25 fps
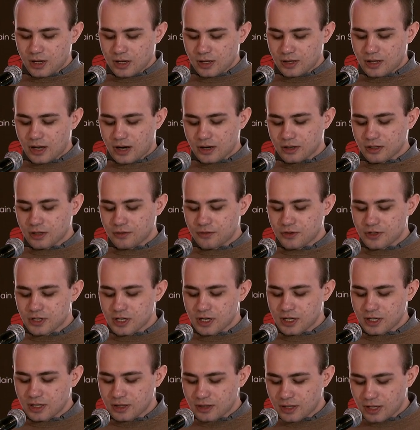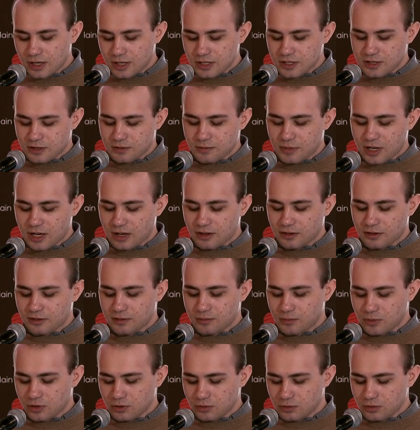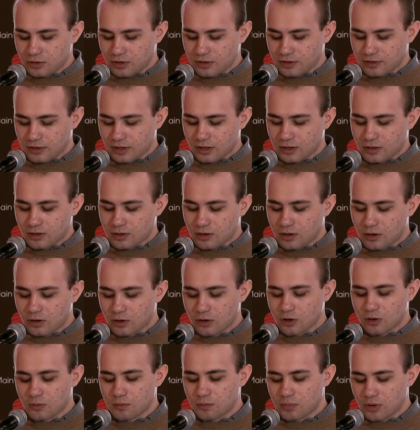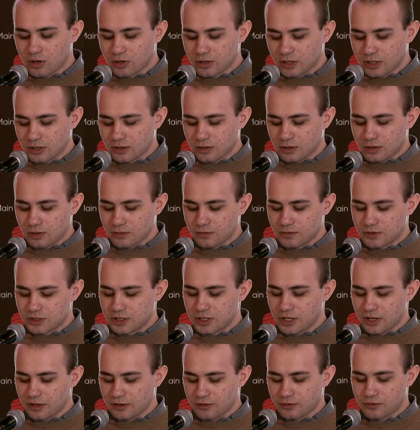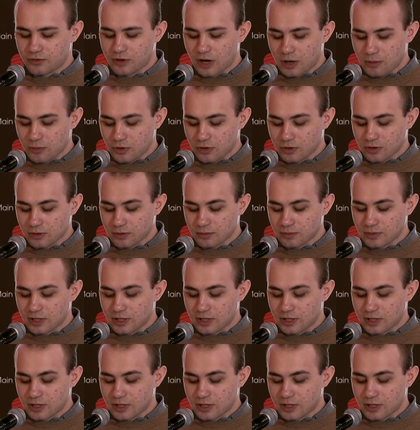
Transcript: The artificial intelligence mechanism module is a core component of GS framework.